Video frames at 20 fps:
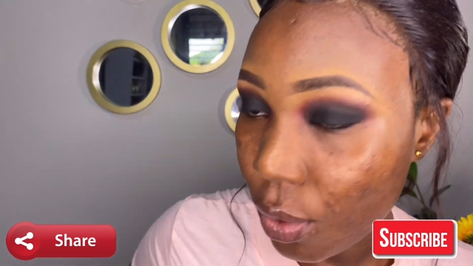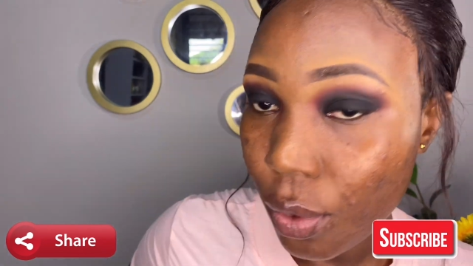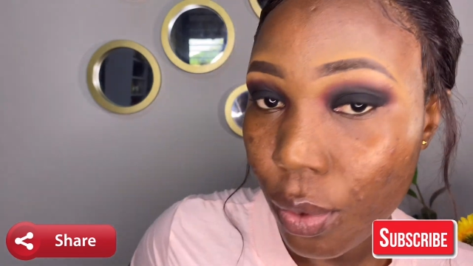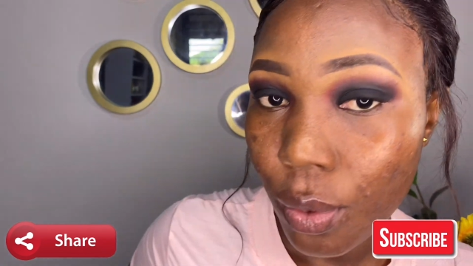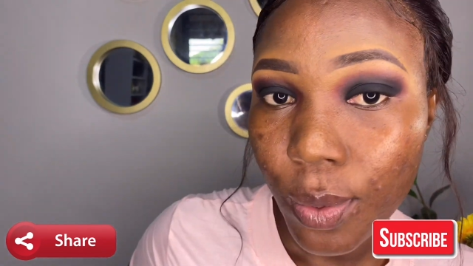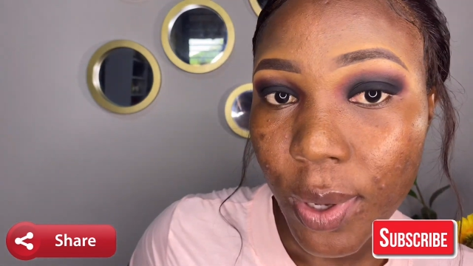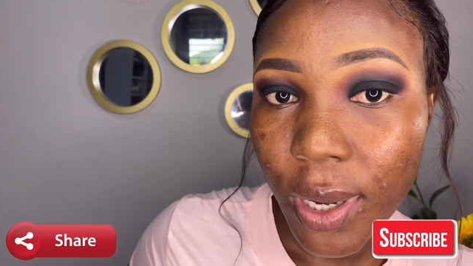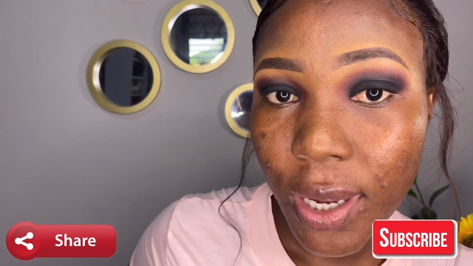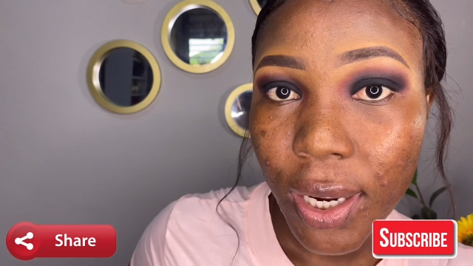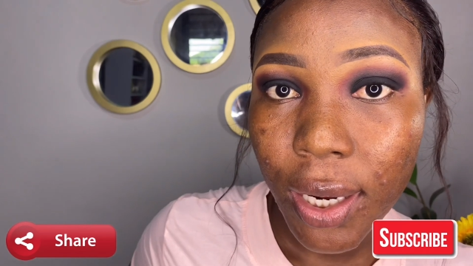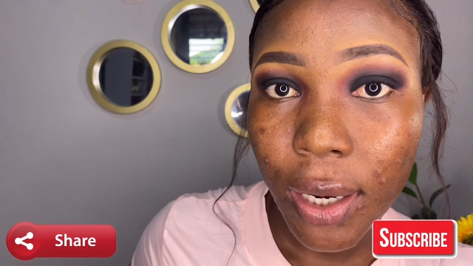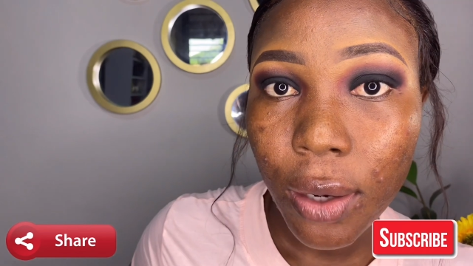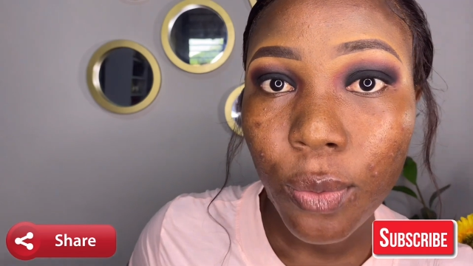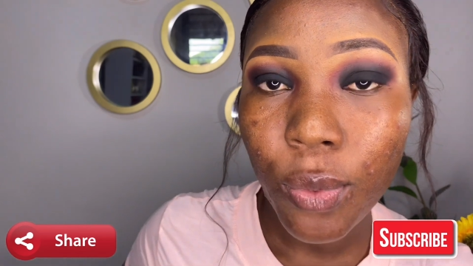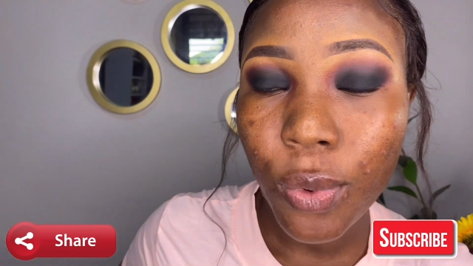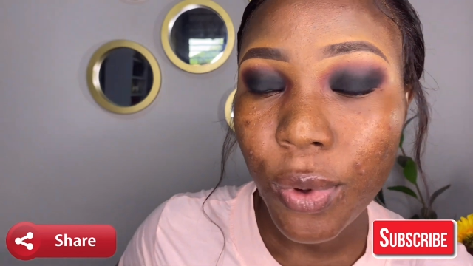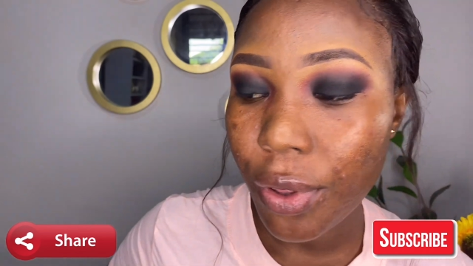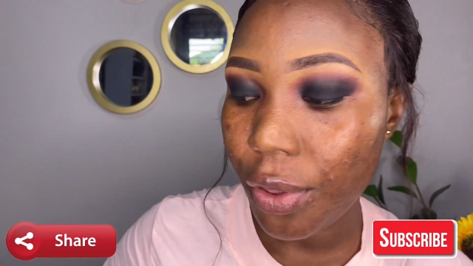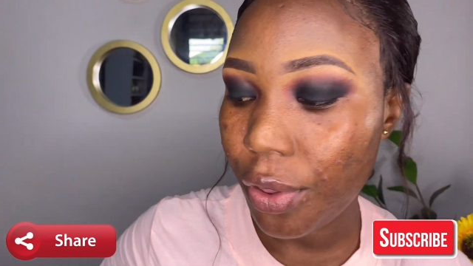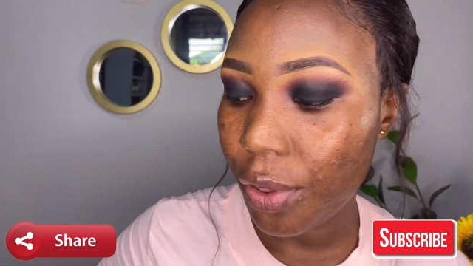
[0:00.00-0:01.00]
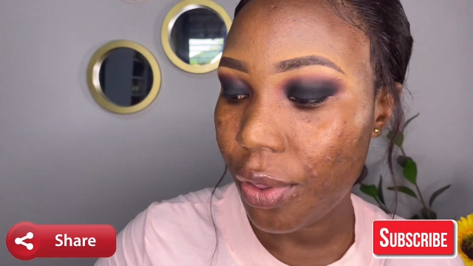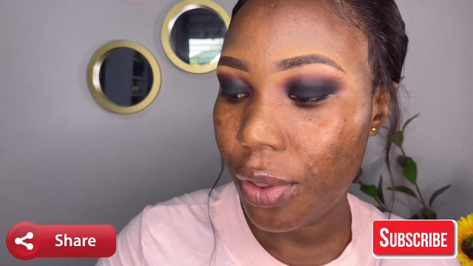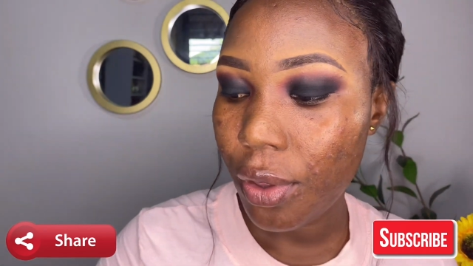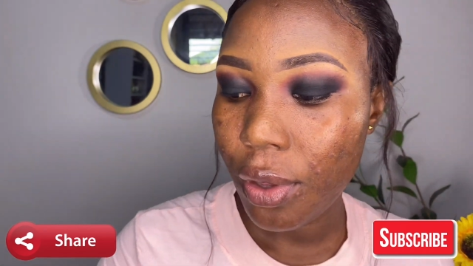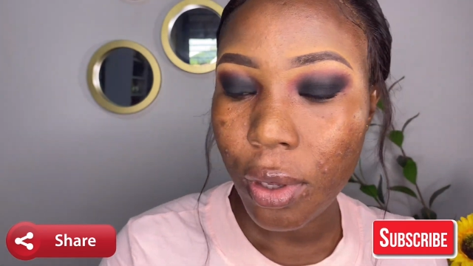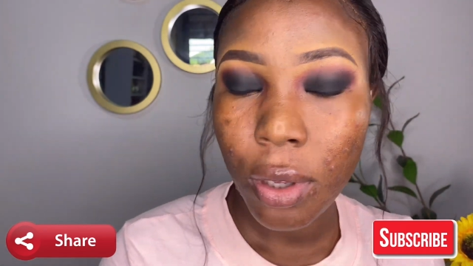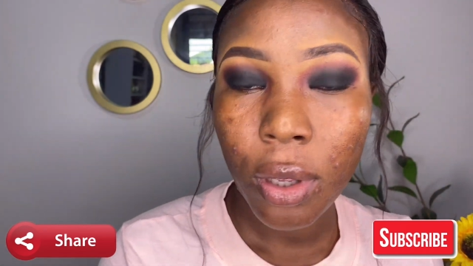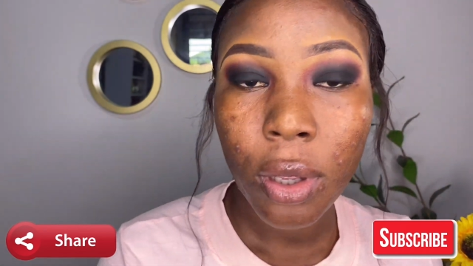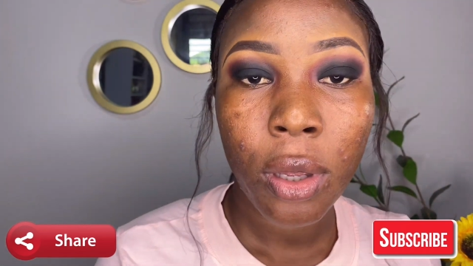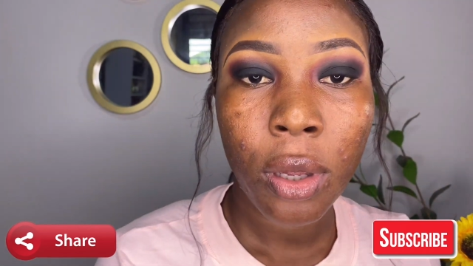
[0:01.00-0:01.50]
You're done with
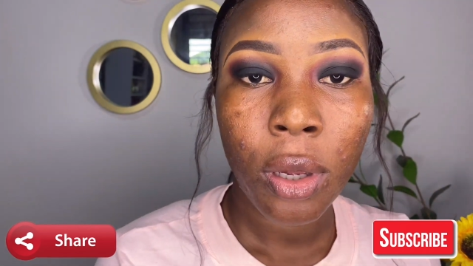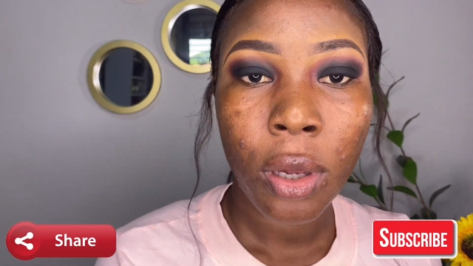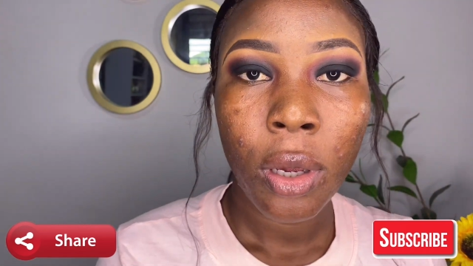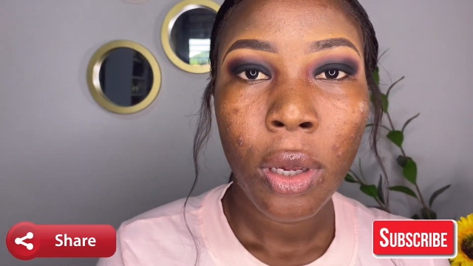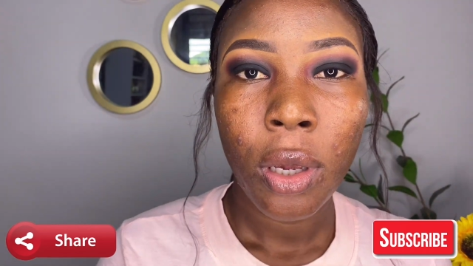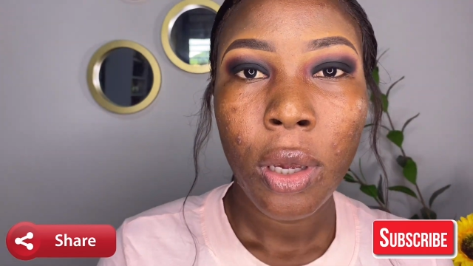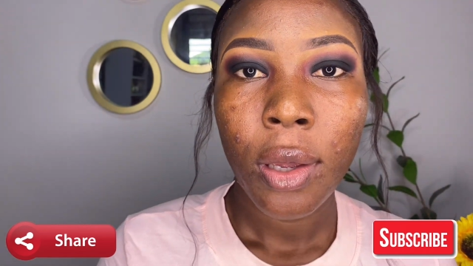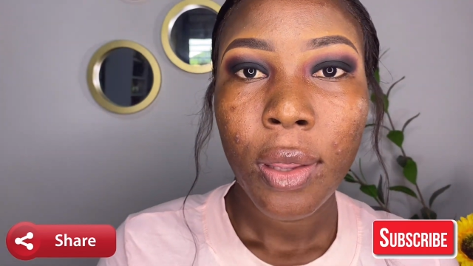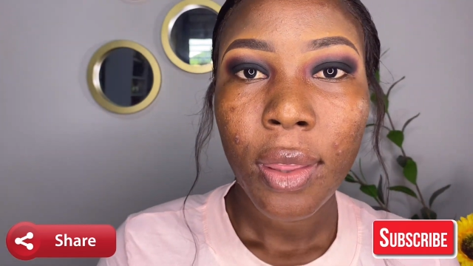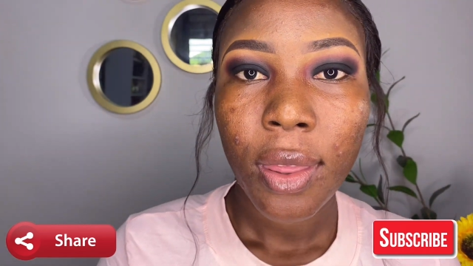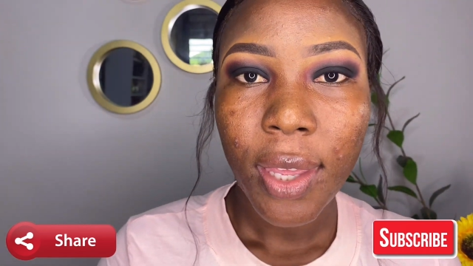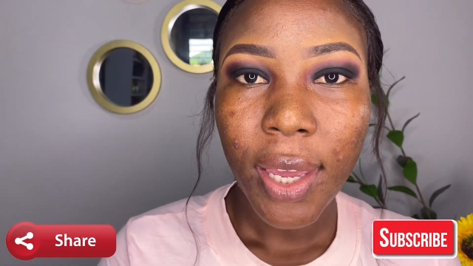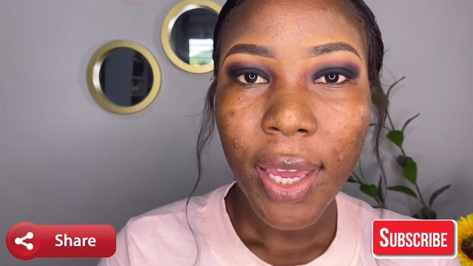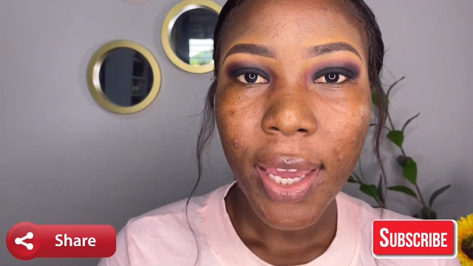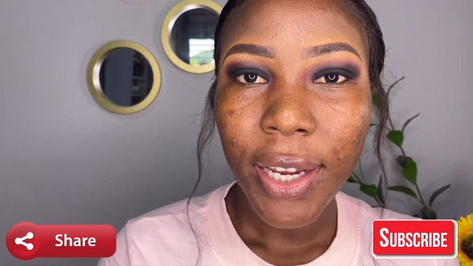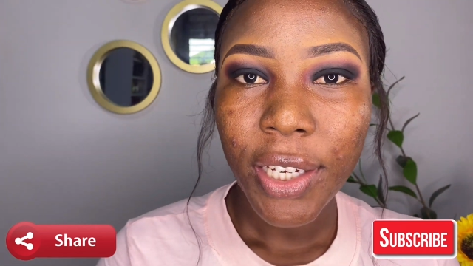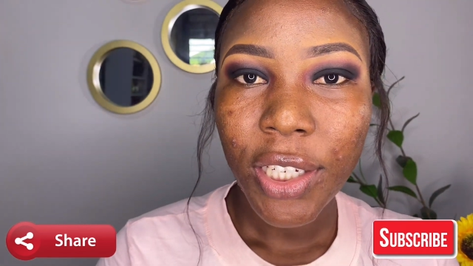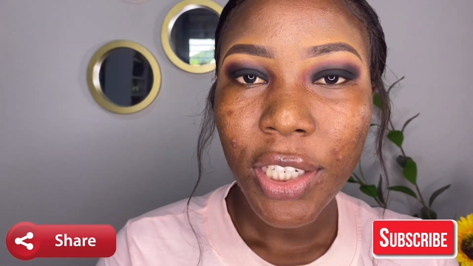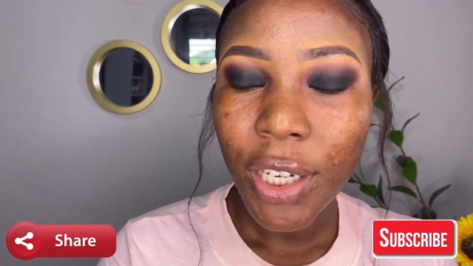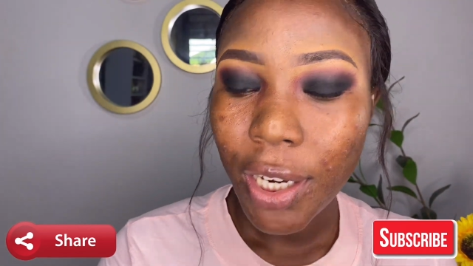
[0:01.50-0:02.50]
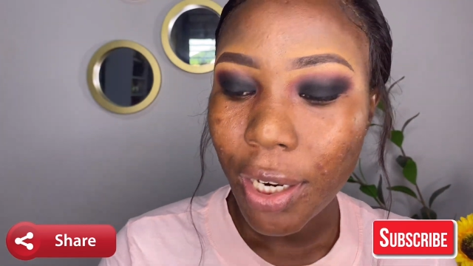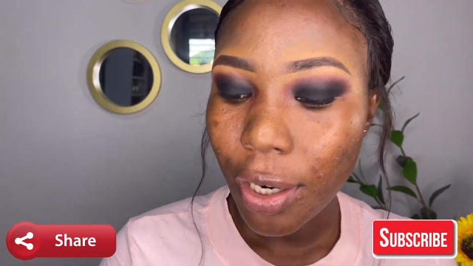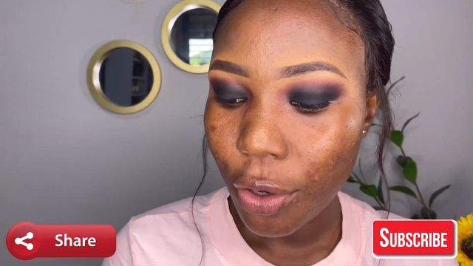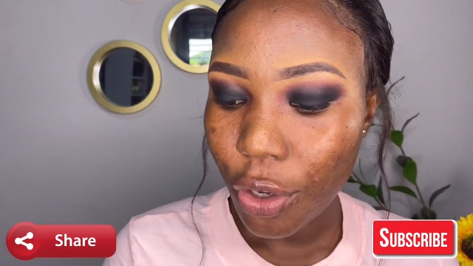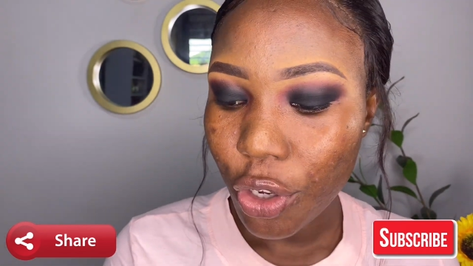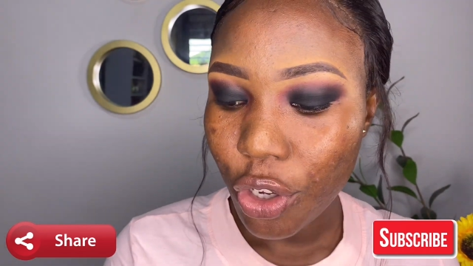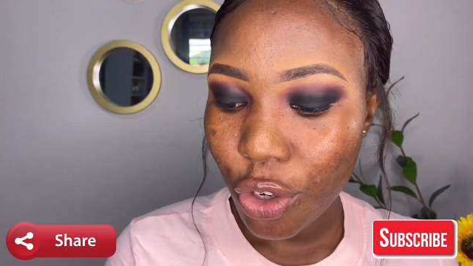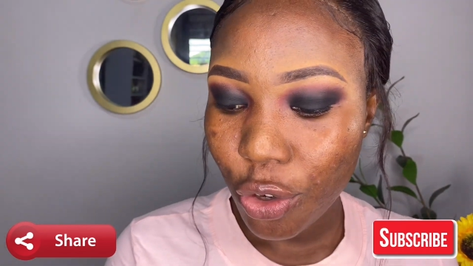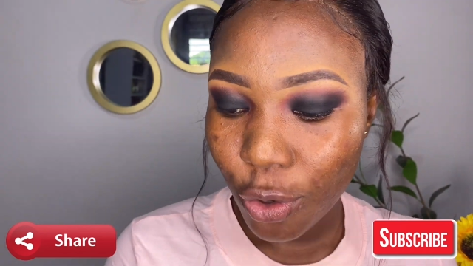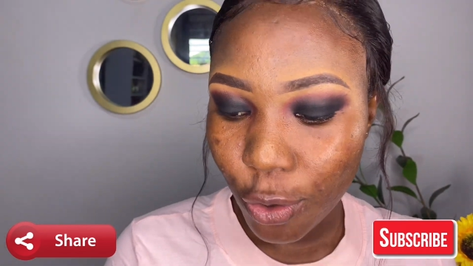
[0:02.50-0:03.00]
the eyeshadow.
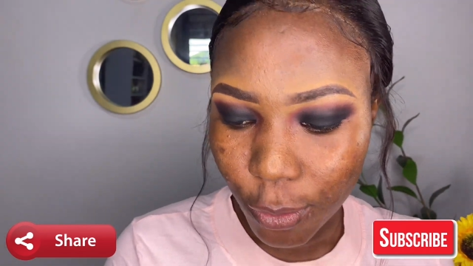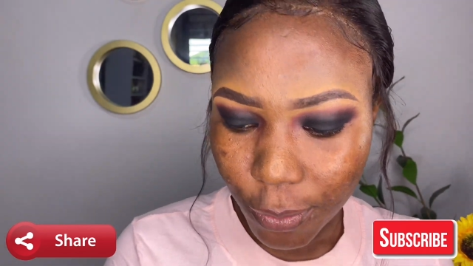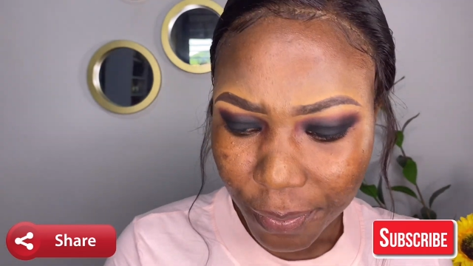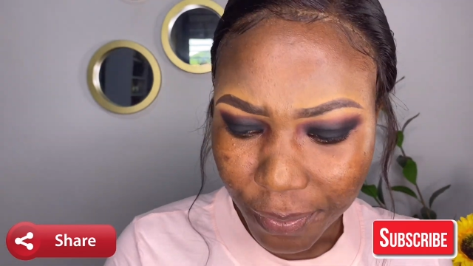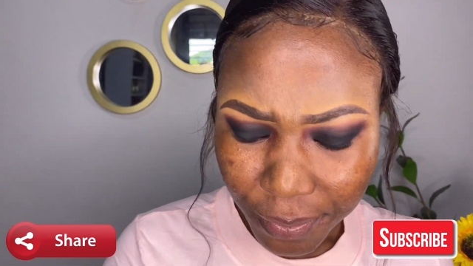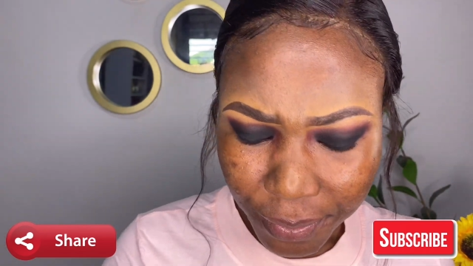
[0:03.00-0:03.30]
You know,